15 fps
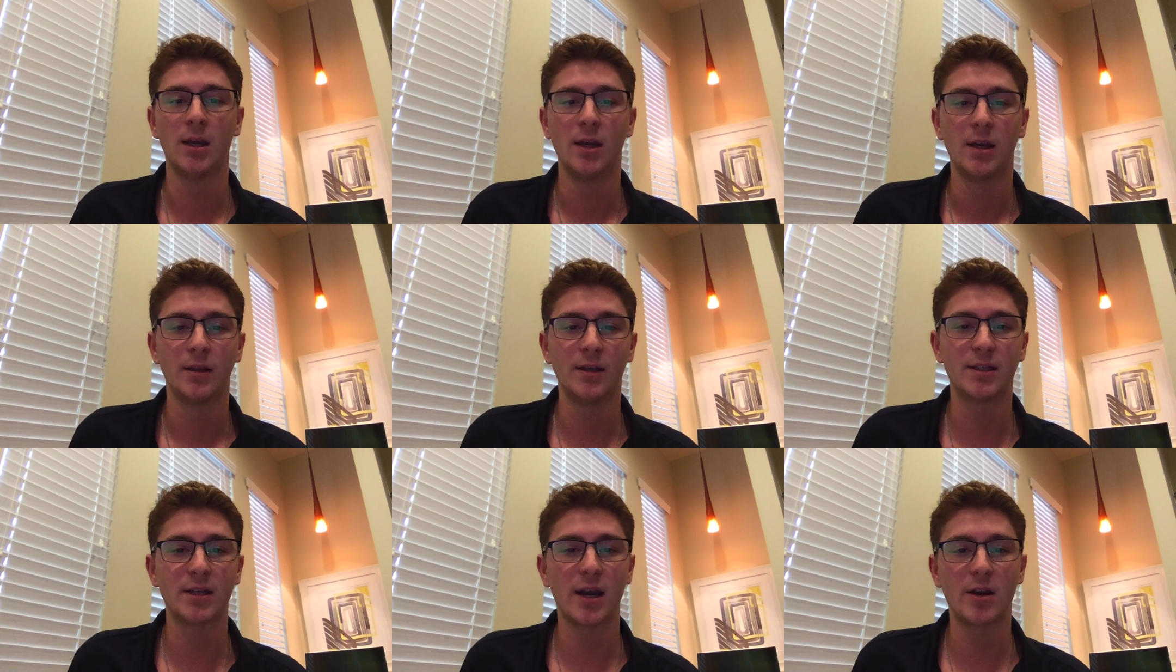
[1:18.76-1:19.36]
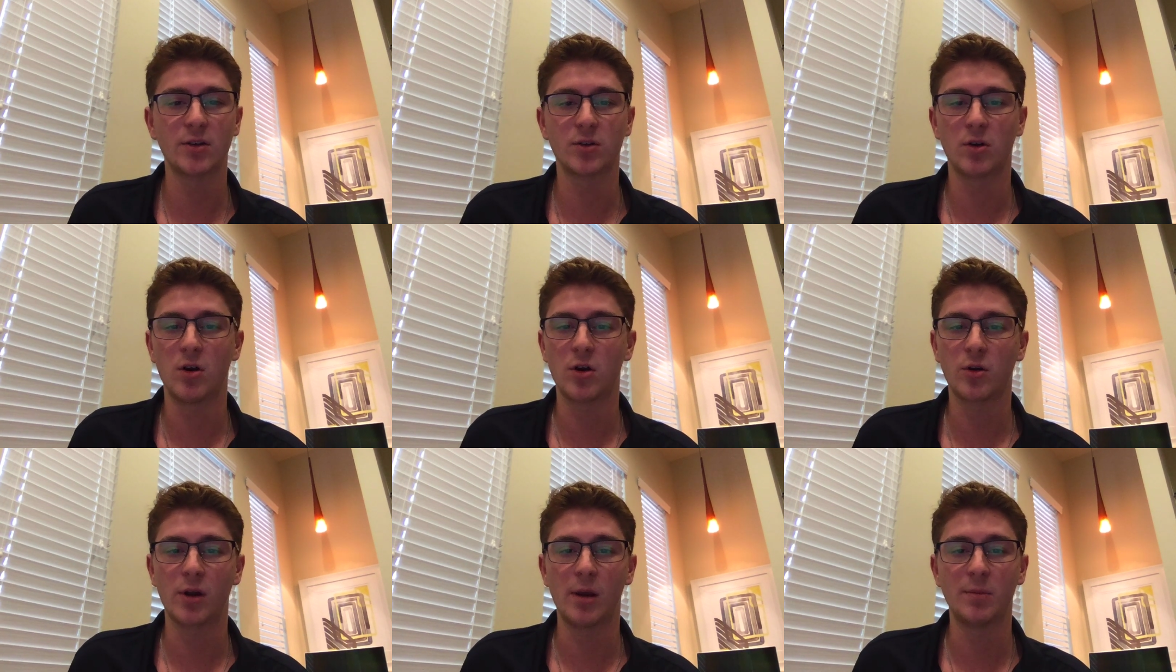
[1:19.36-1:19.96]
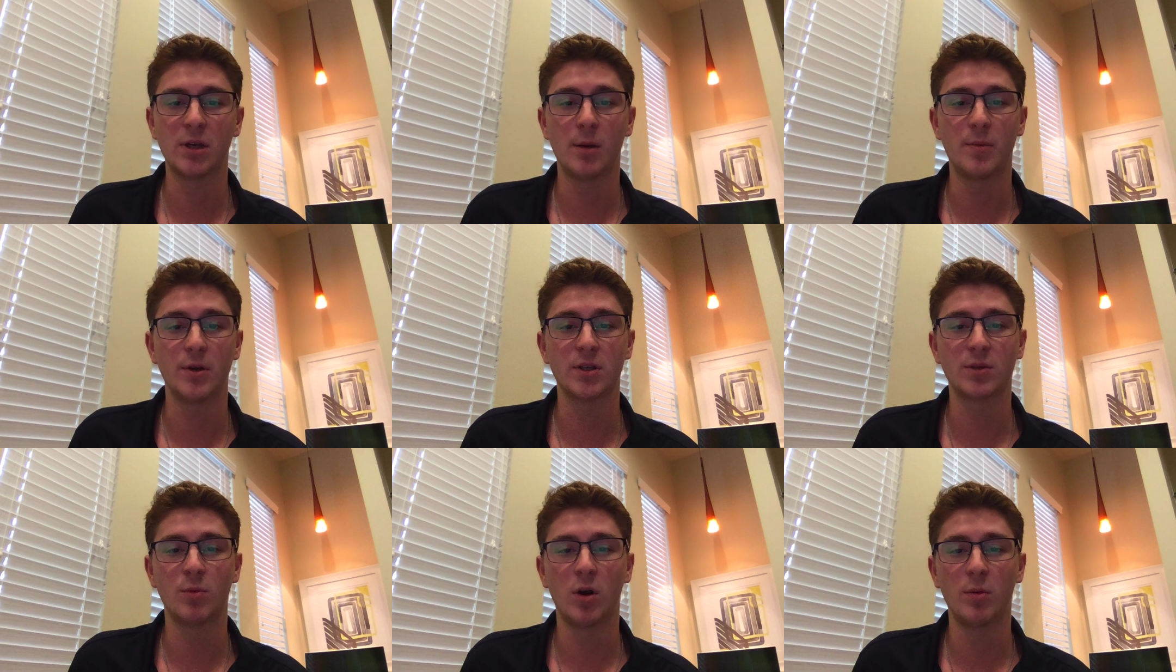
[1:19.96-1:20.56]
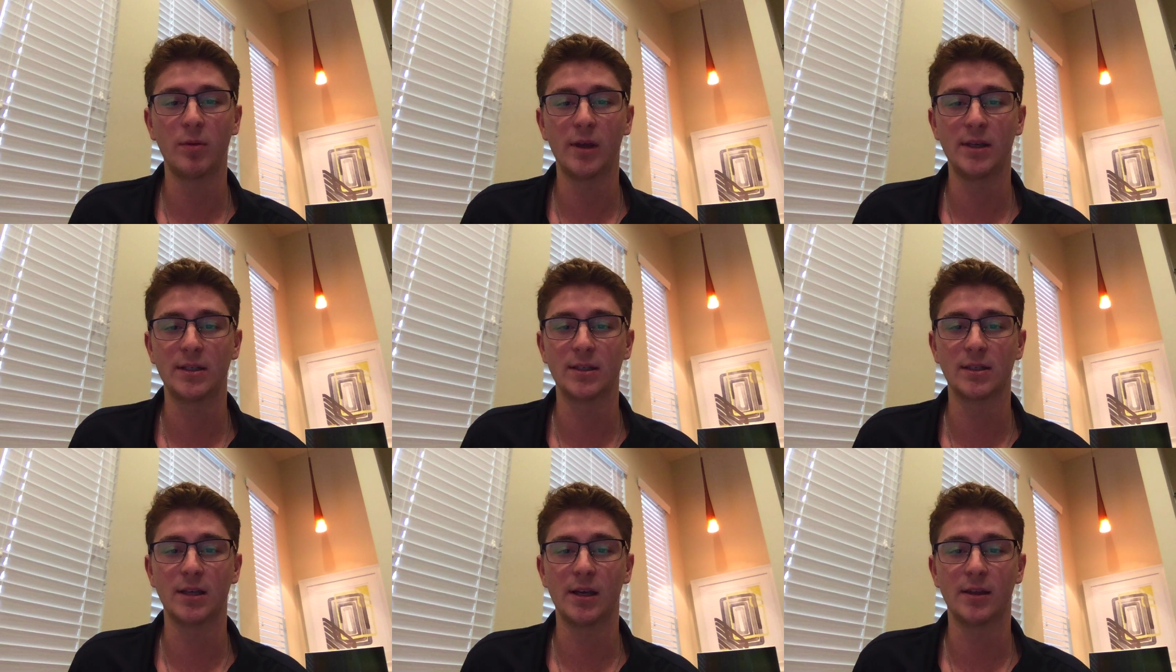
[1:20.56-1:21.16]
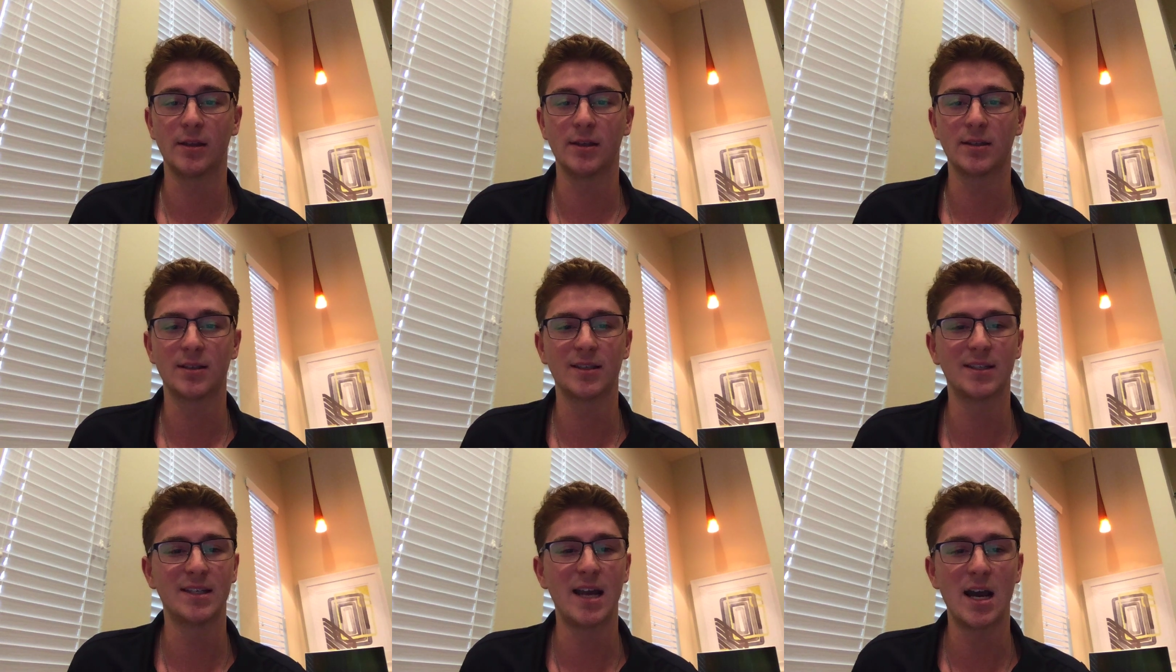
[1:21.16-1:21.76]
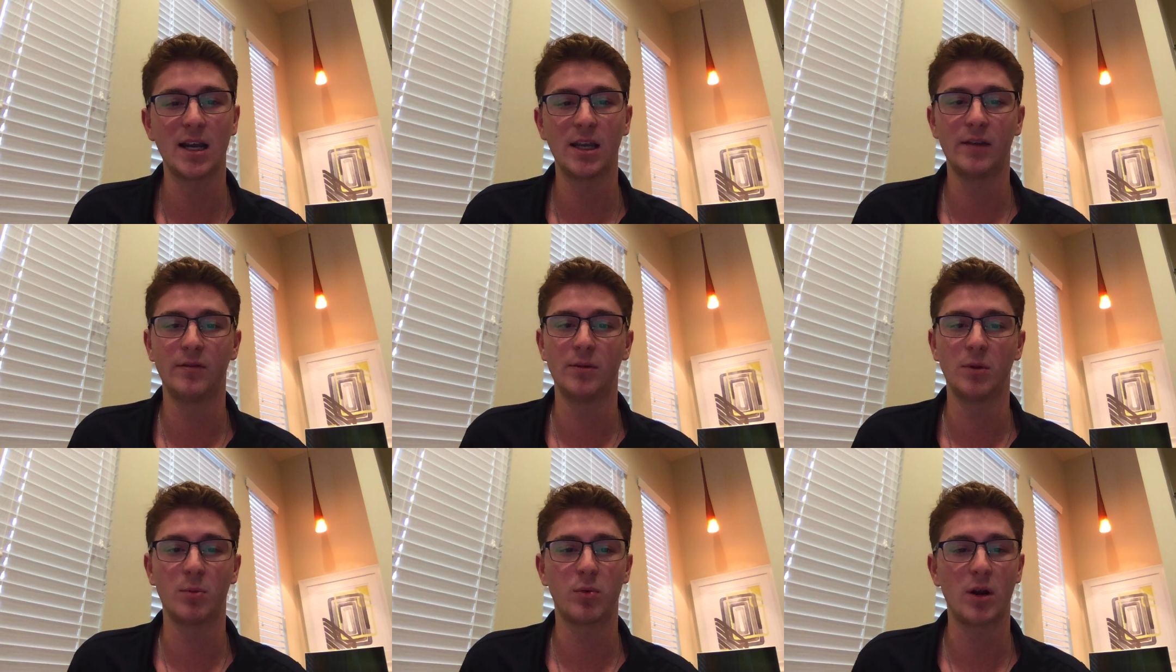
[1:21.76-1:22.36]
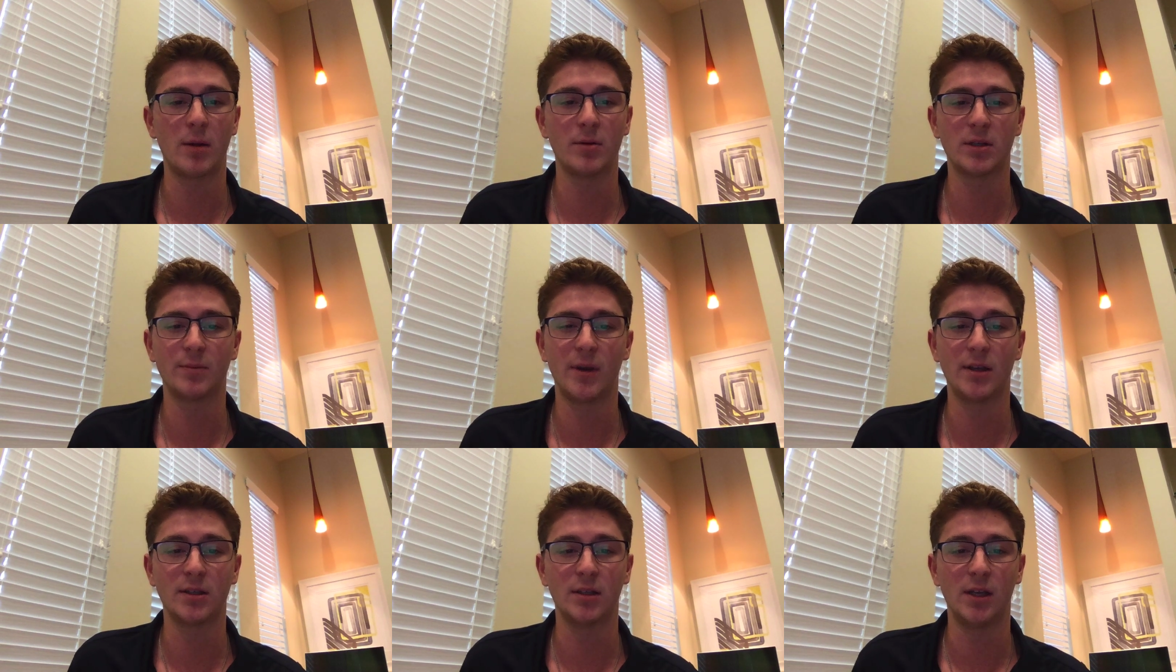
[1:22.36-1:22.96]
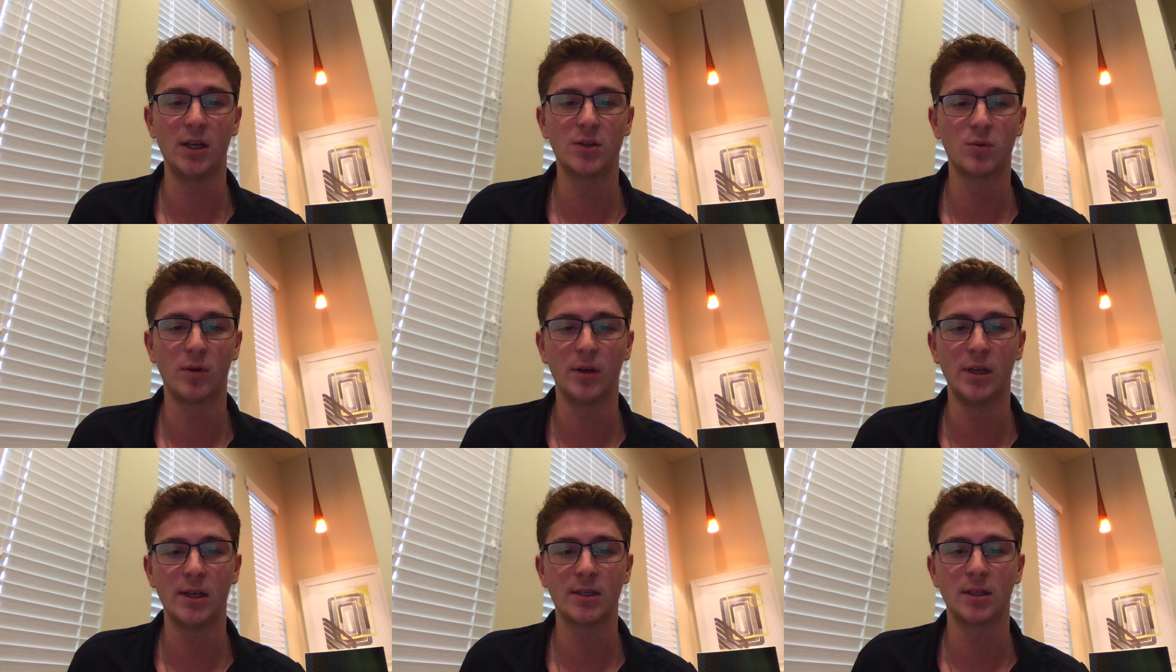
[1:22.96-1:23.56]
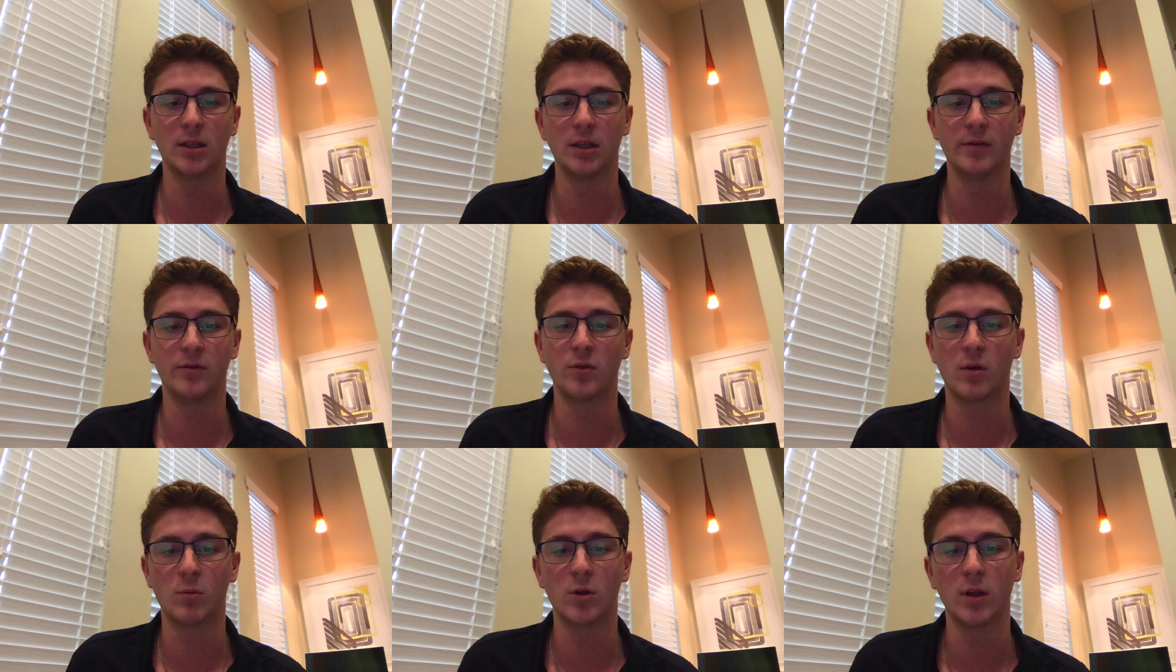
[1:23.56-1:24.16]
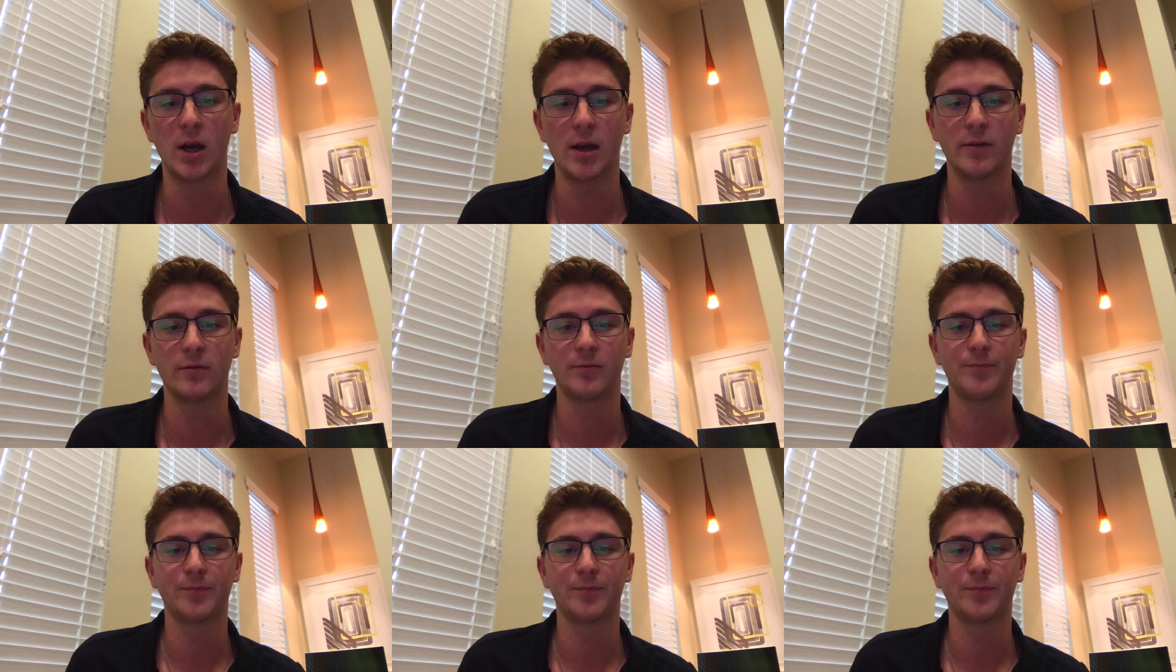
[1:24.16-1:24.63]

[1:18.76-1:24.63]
These tigers are all cramped up in small places like this does not give them the proper spacing each one needs to live a normal life.